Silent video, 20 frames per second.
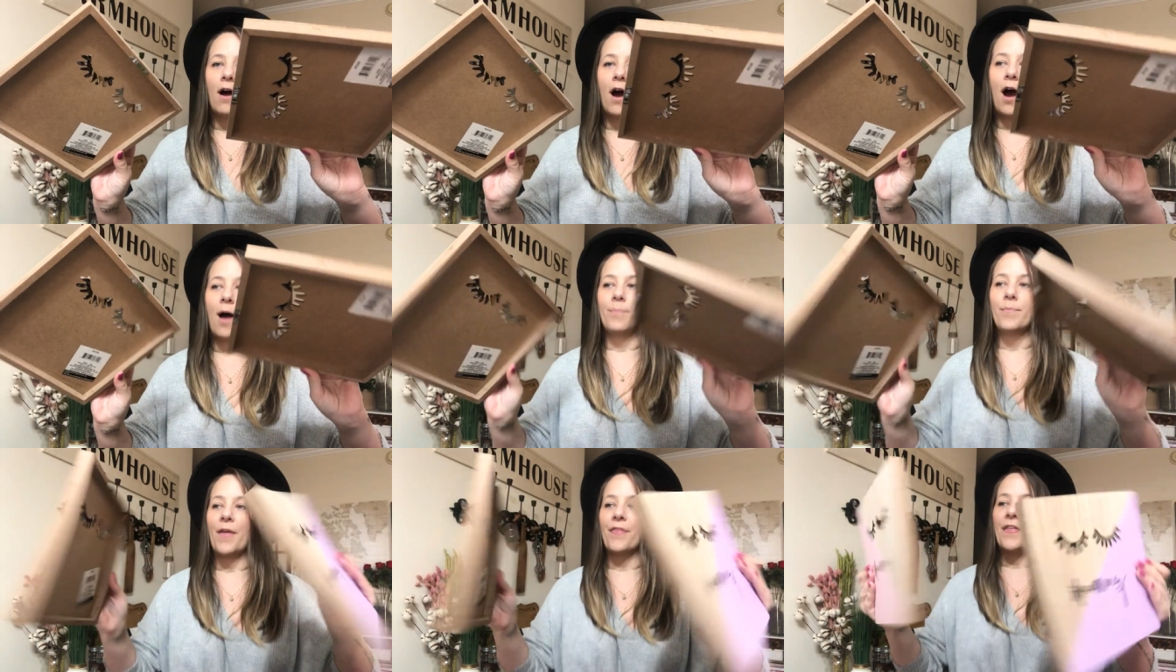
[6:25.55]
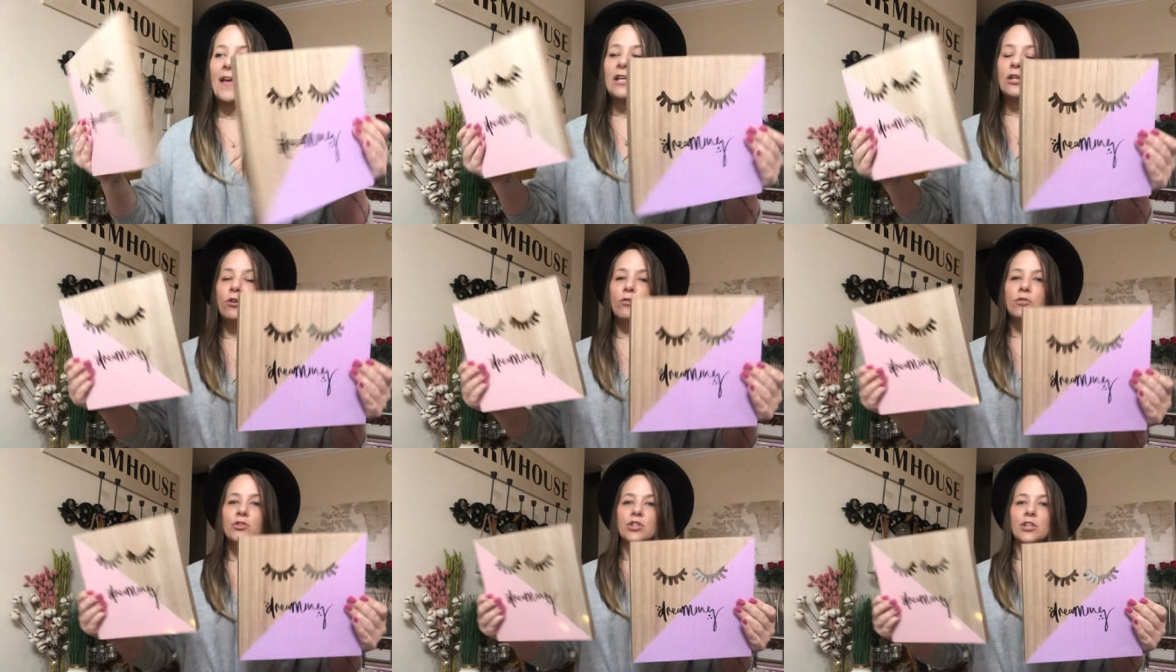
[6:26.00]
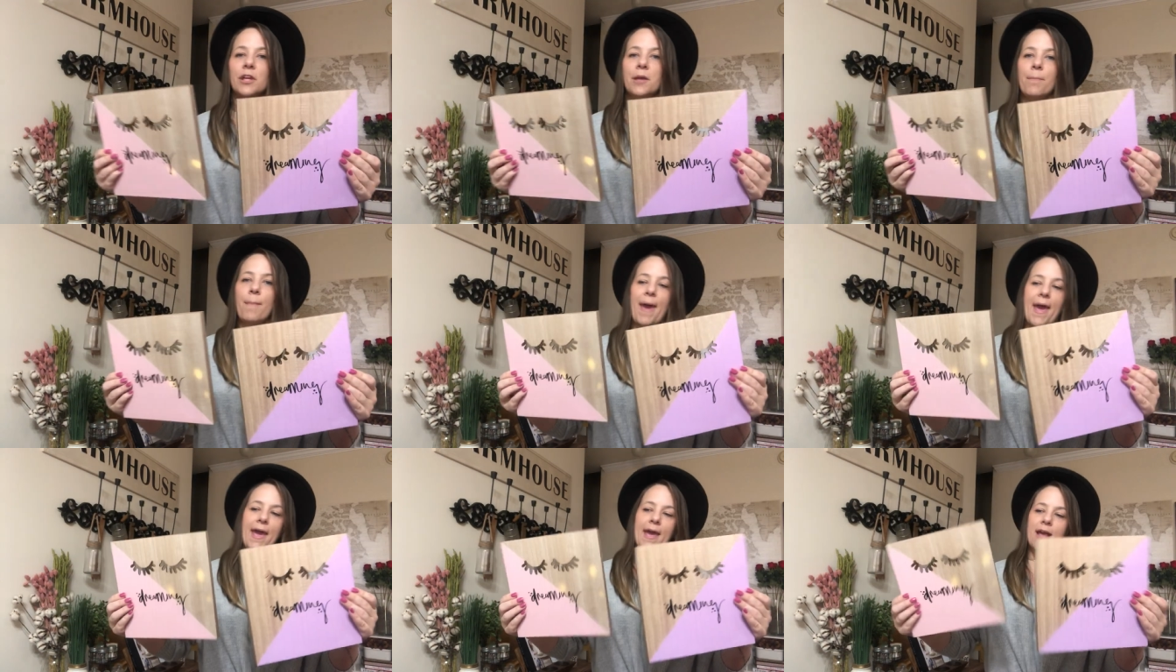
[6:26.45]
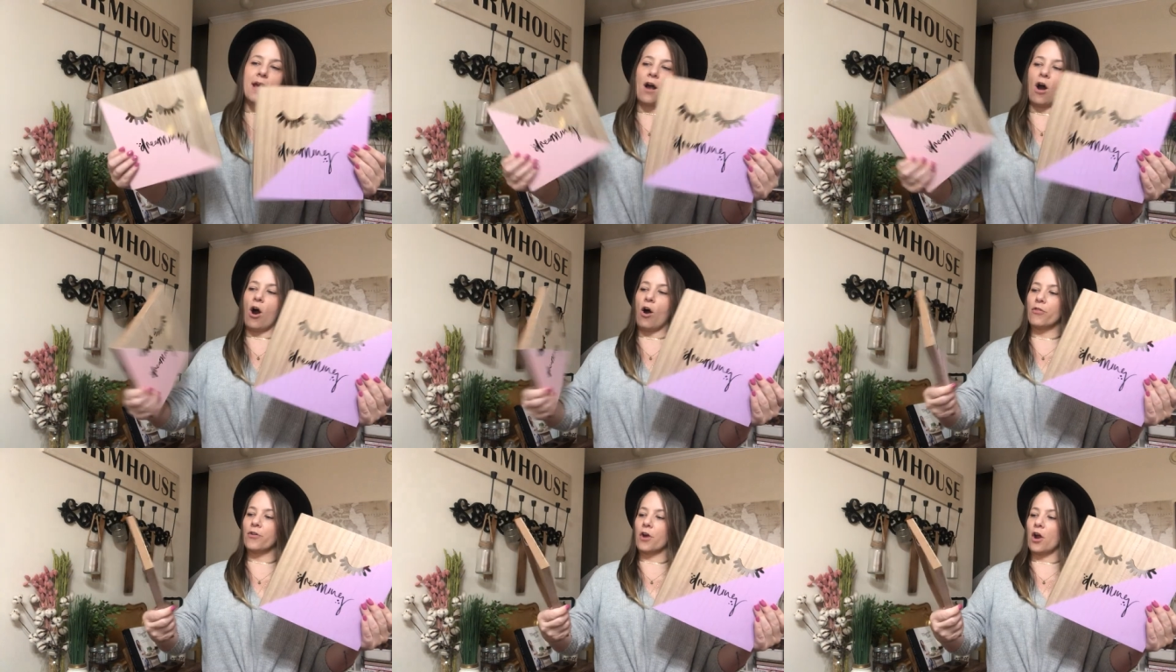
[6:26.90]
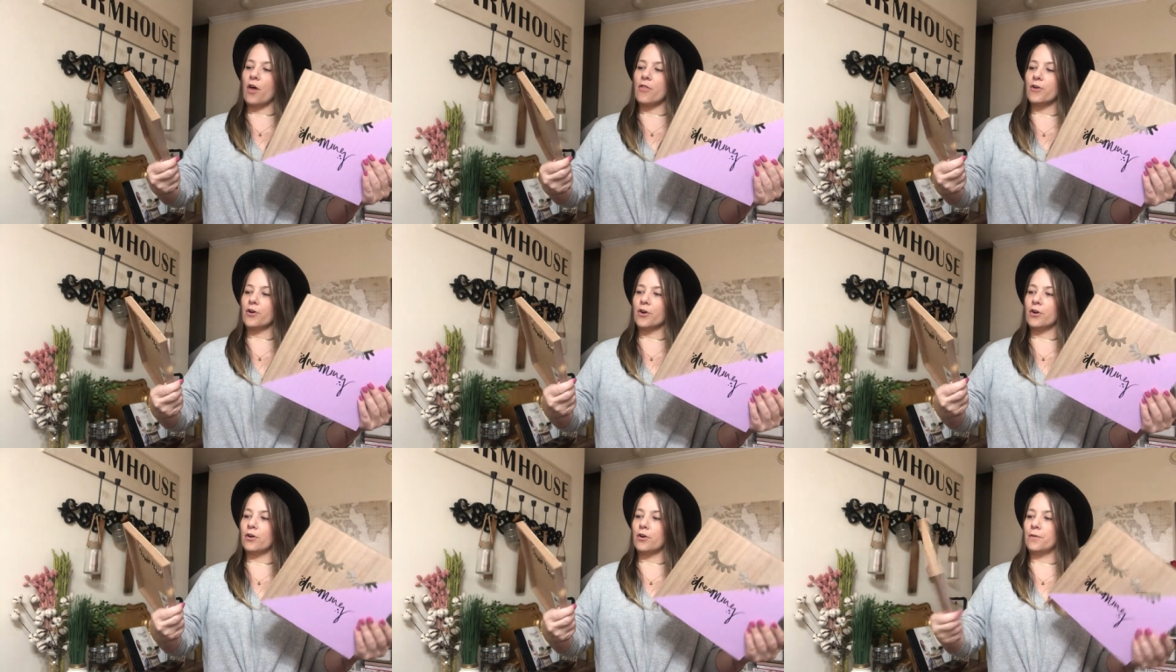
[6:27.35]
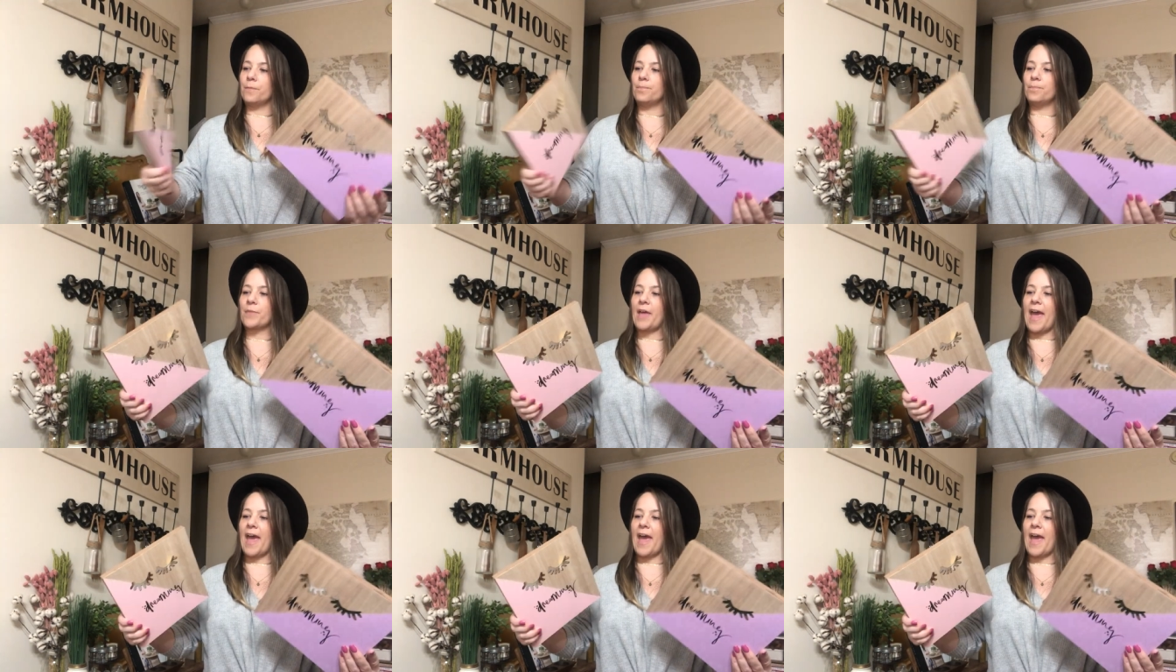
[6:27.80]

um, that they usually make, all their other